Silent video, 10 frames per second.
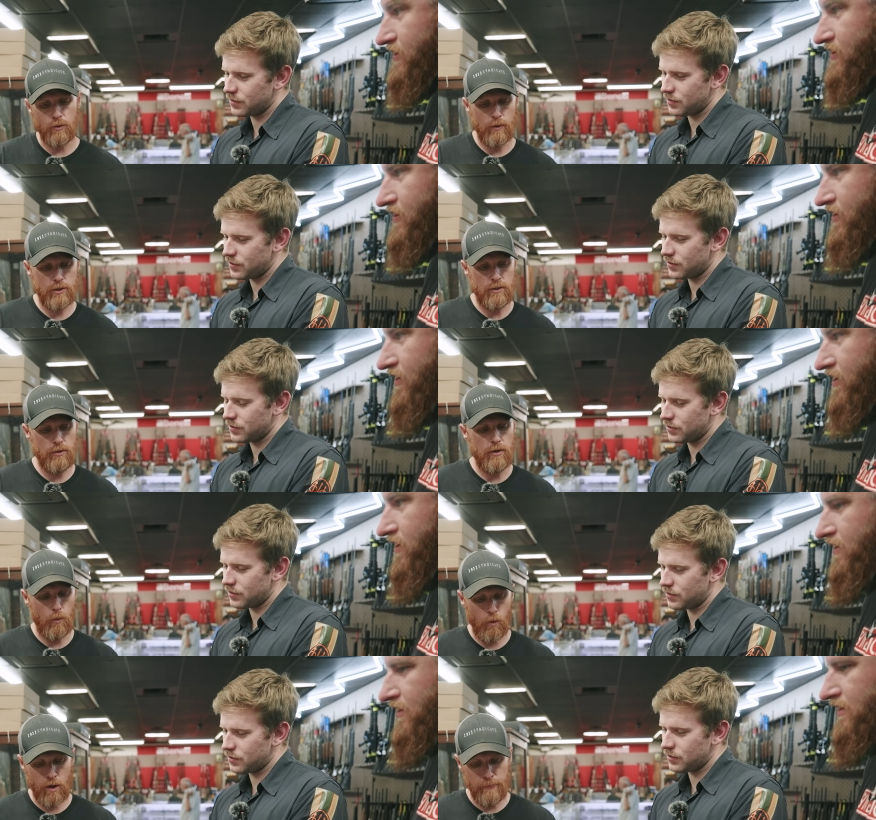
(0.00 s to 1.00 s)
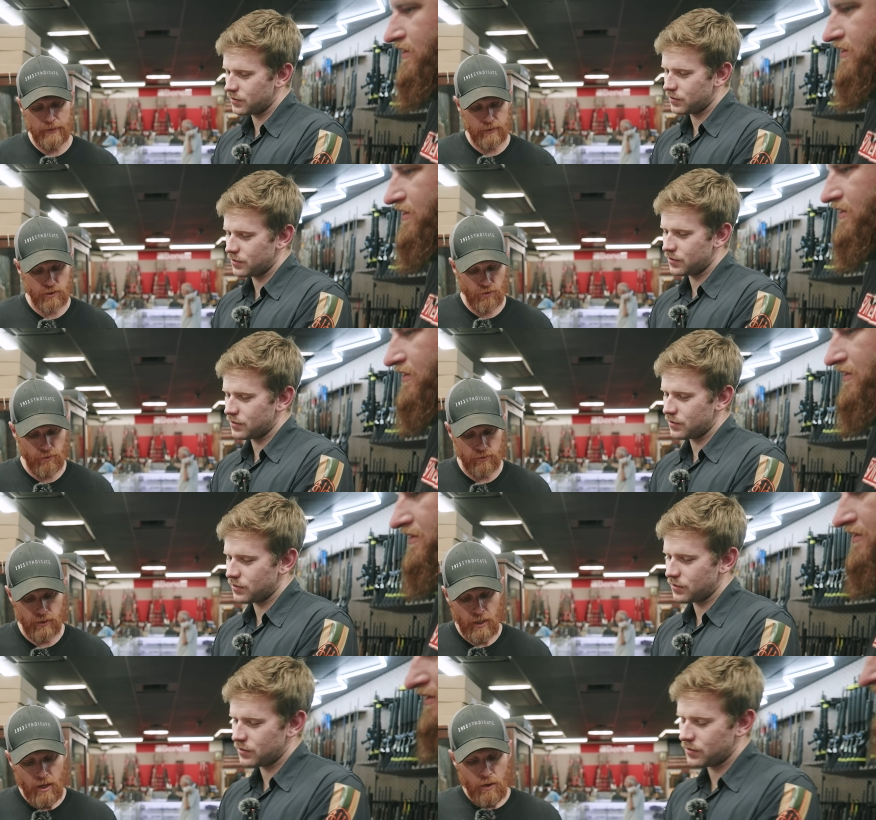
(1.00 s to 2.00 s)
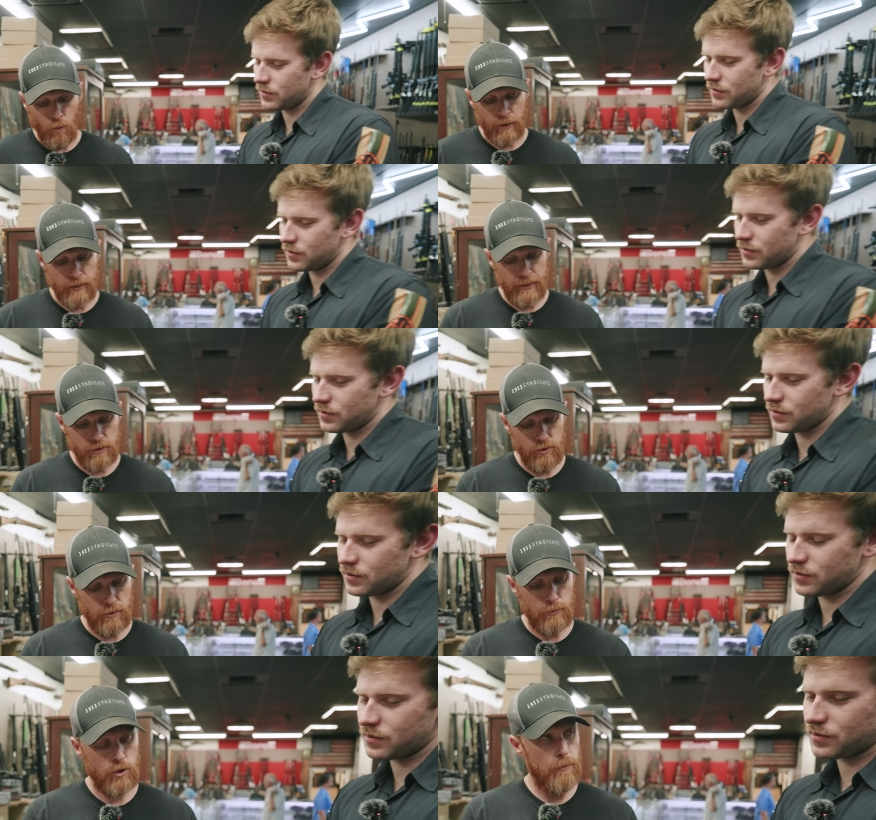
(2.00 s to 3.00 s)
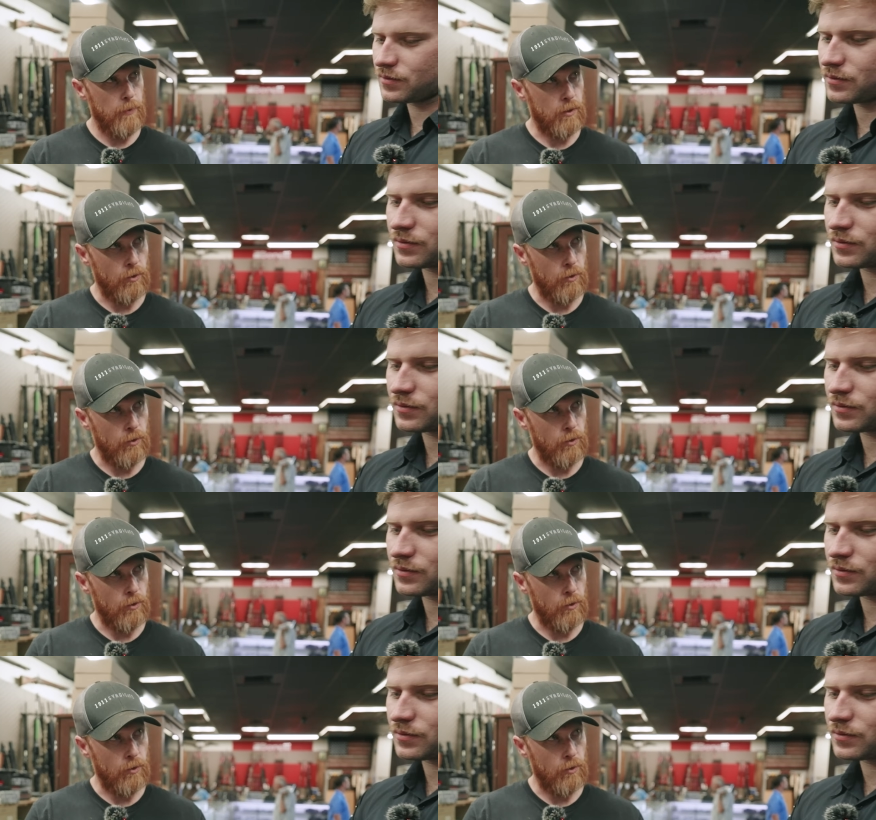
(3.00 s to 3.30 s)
Speaker 1: So what you do, don't worry about the screws. We're gonna get you some super